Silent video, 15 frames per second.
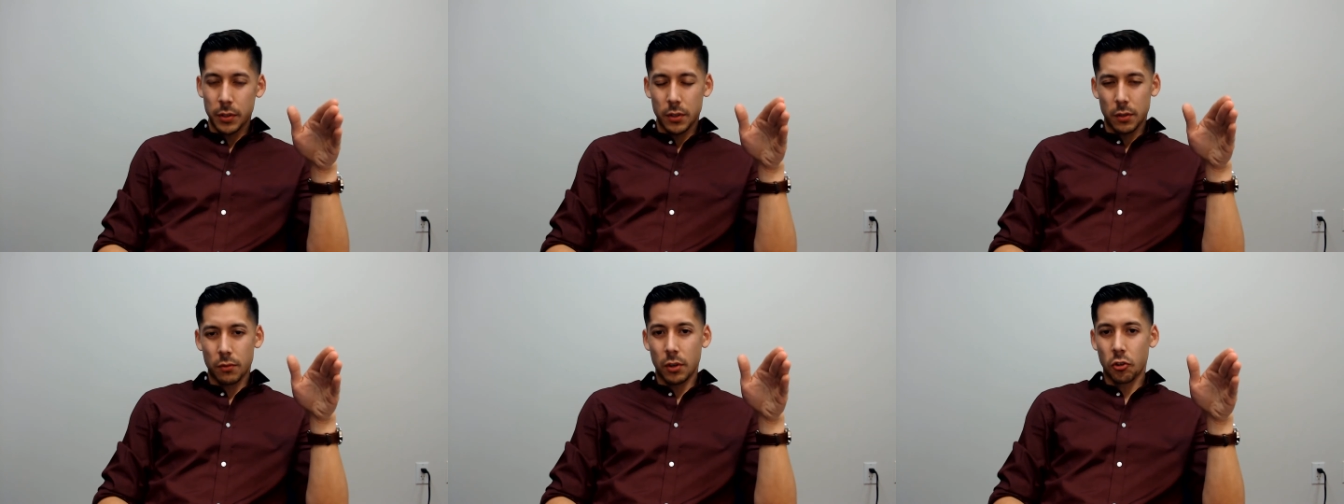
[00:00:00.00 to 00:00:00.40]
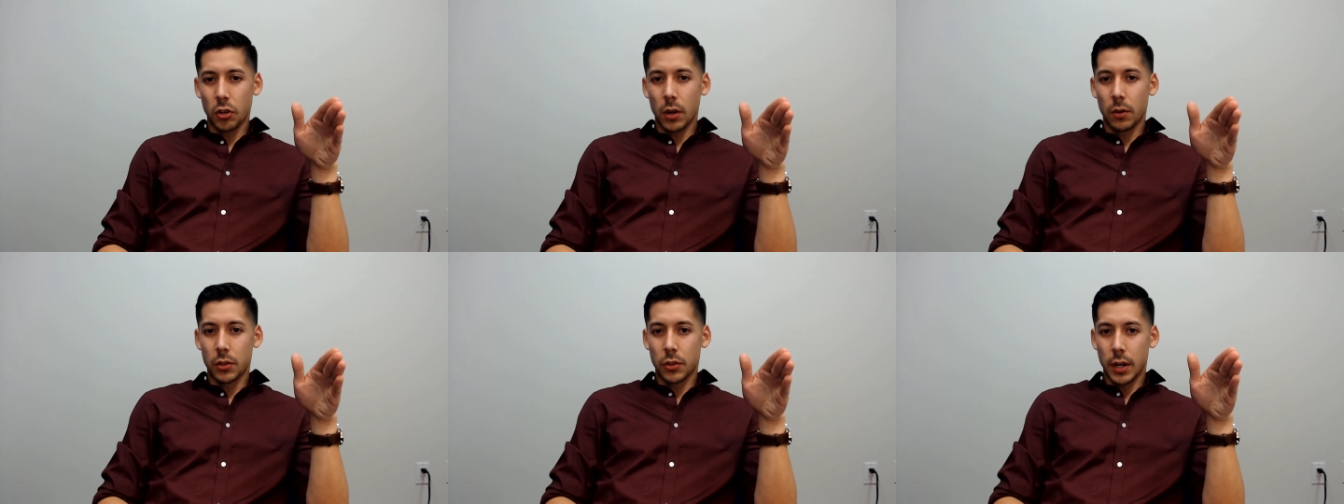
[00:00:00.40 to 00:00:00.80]
in rush hour
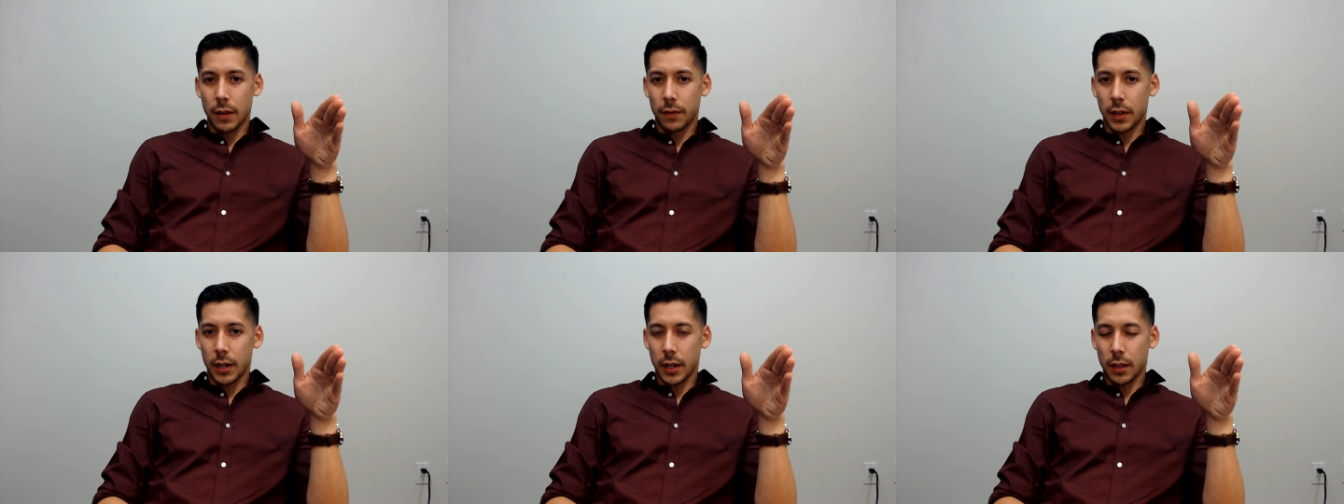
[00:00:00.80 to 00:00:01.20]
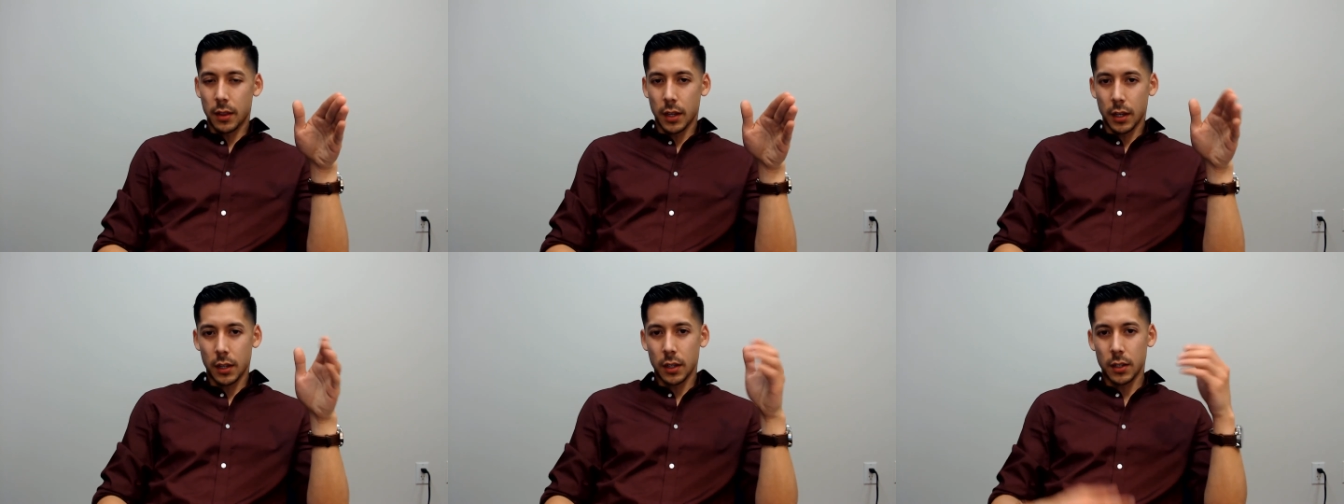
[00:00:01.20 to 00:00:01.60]
traffic, I
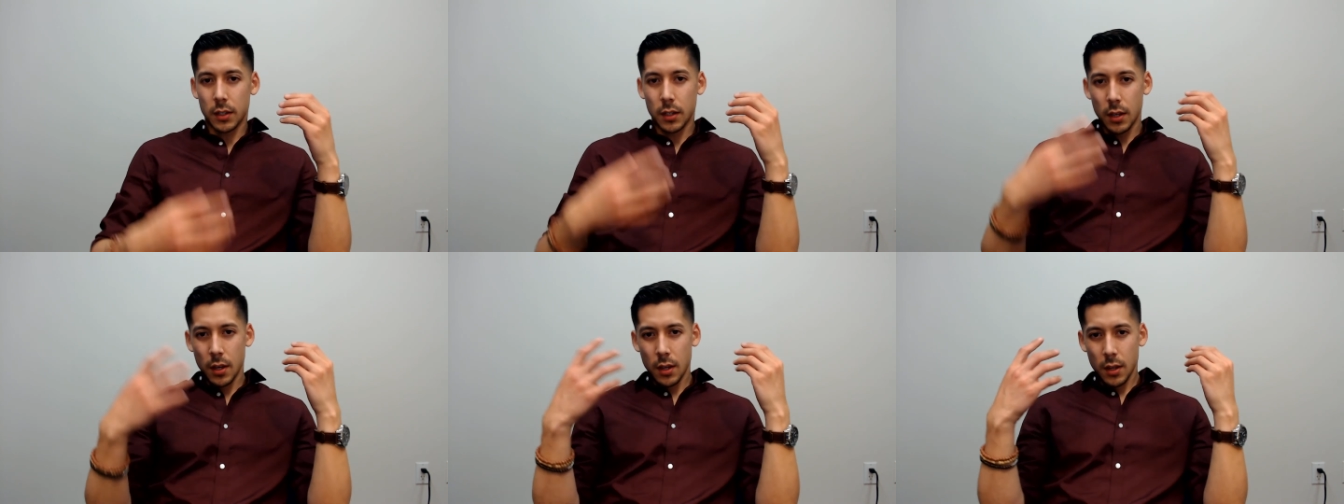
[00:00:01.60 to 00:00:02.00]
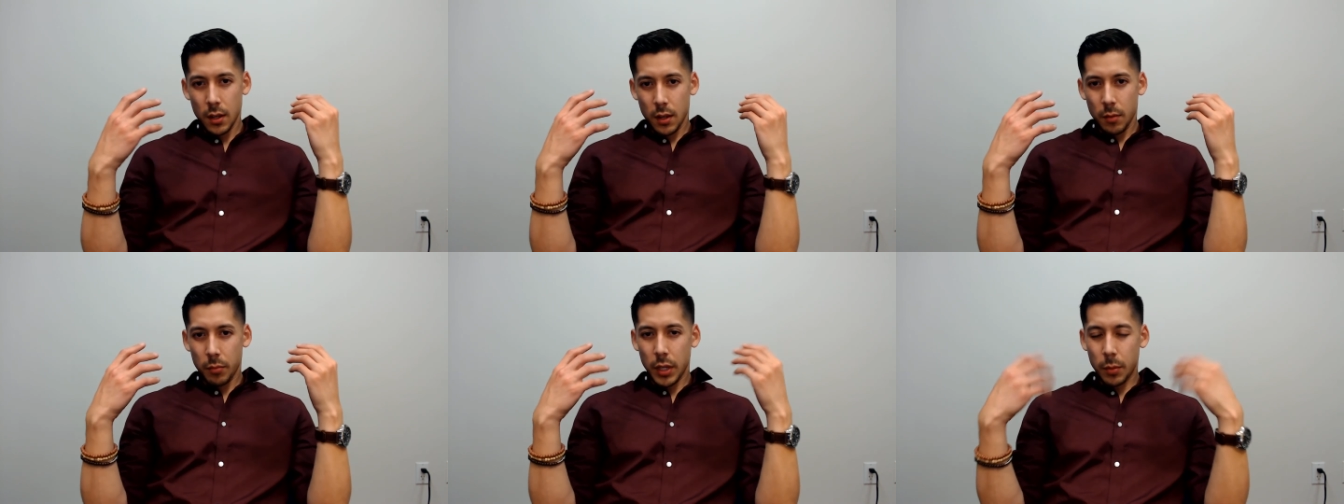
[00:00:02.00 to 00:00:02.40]
think, is
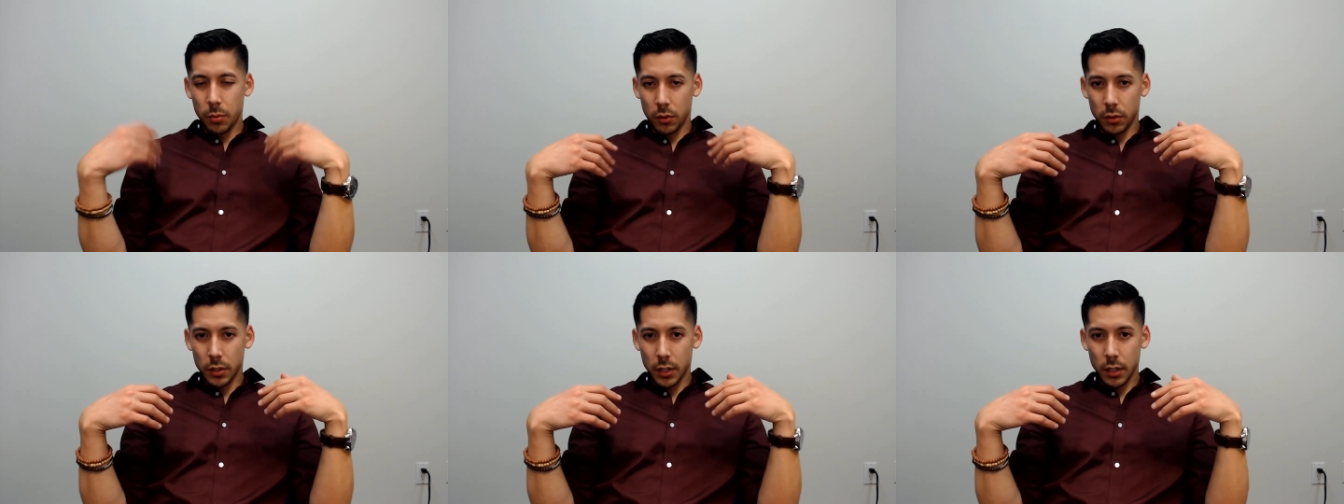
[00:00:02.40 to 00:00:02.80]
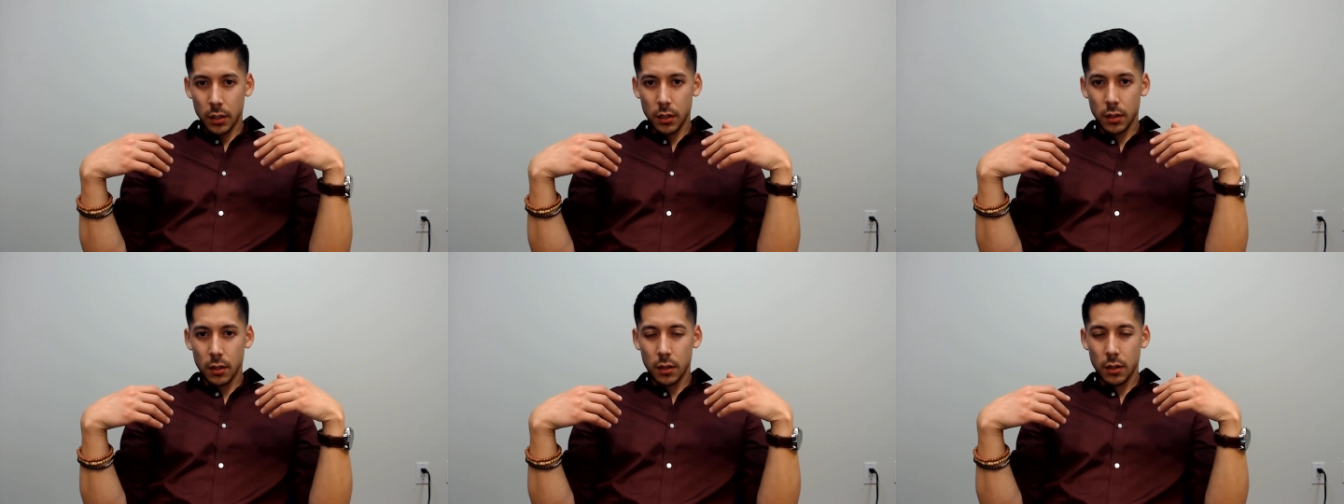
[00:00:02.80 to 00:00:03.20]
people's
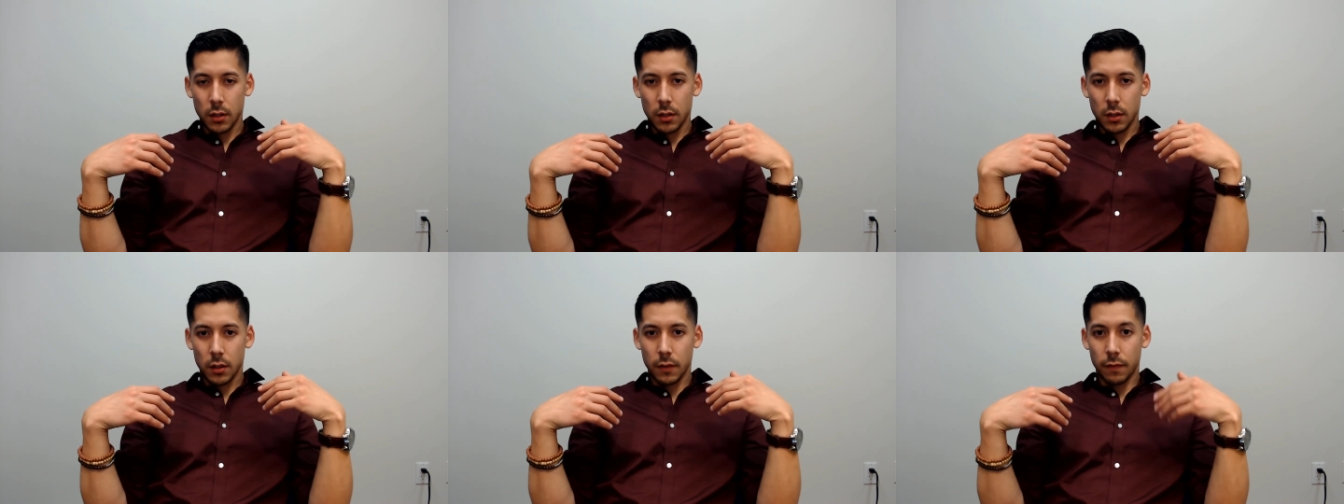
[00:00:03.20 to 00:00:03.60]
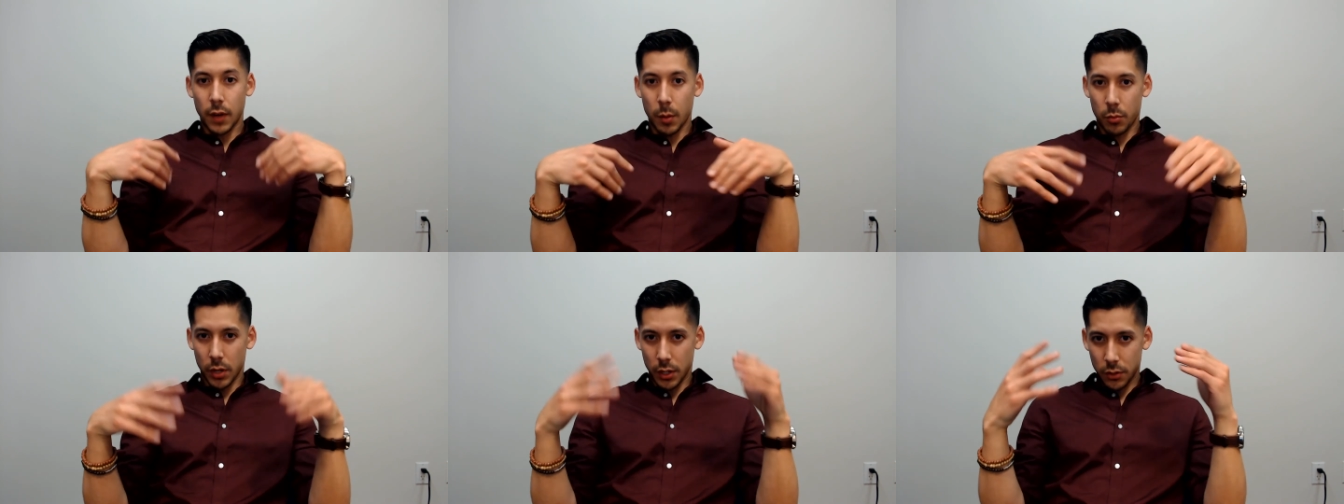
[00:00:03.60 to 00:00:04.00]

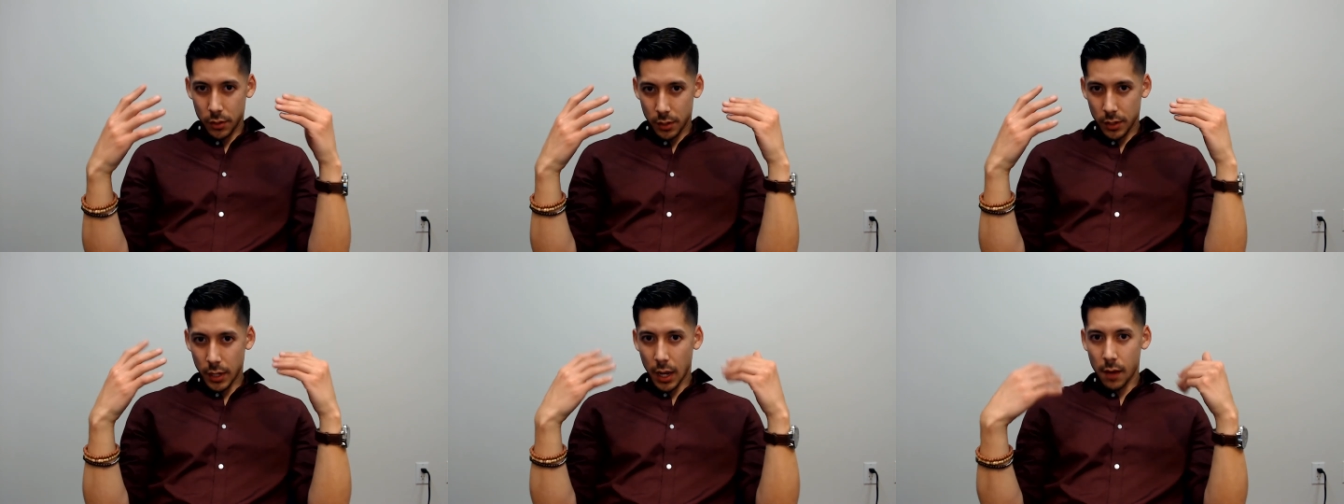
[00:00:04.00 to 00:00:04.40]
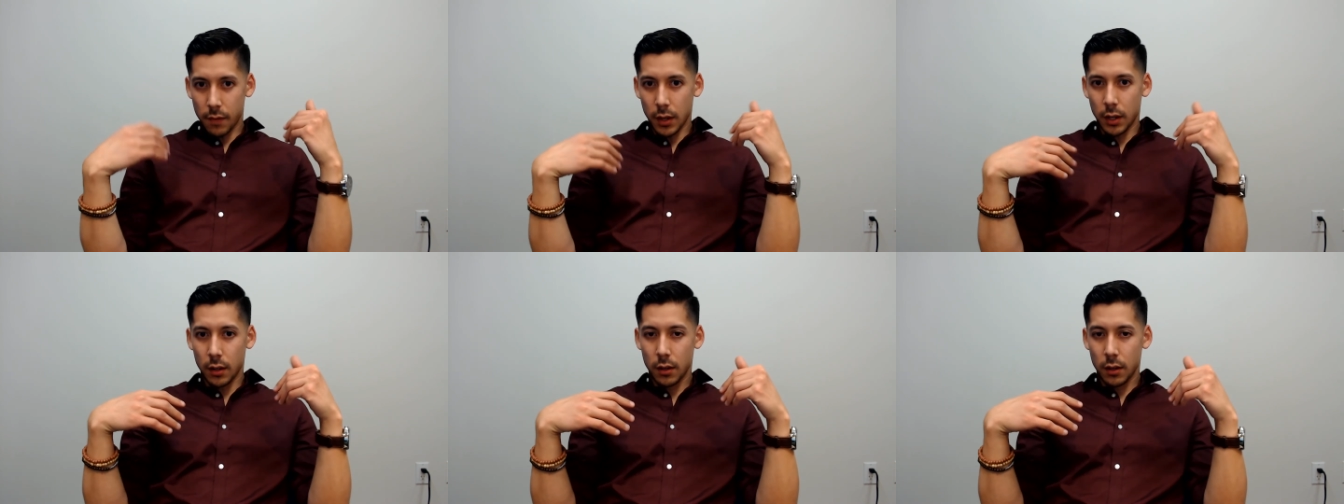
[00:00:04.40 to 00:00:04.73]
vibrations have a